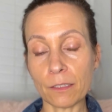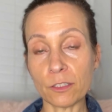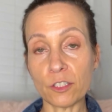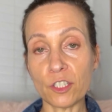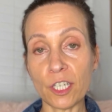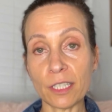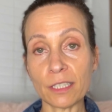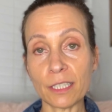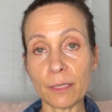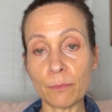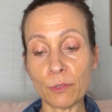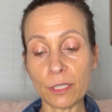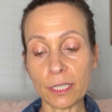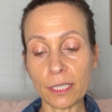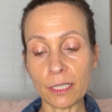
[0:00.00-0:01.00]
gently
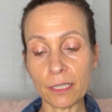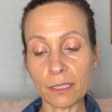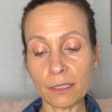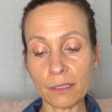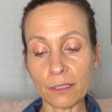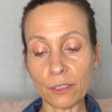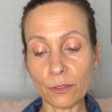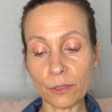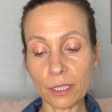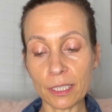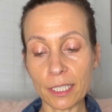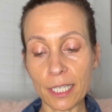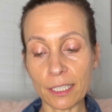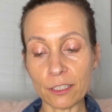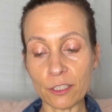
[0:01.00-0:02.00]
bringing your
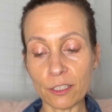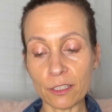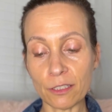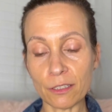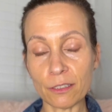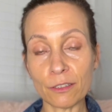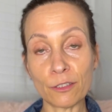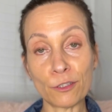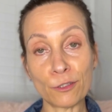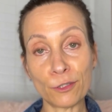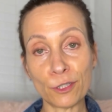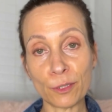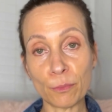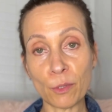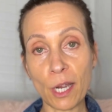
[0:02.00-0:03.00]
attention to
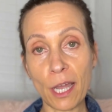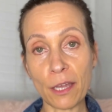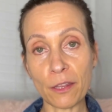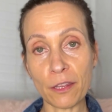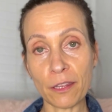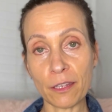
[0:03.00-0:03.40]
your breath.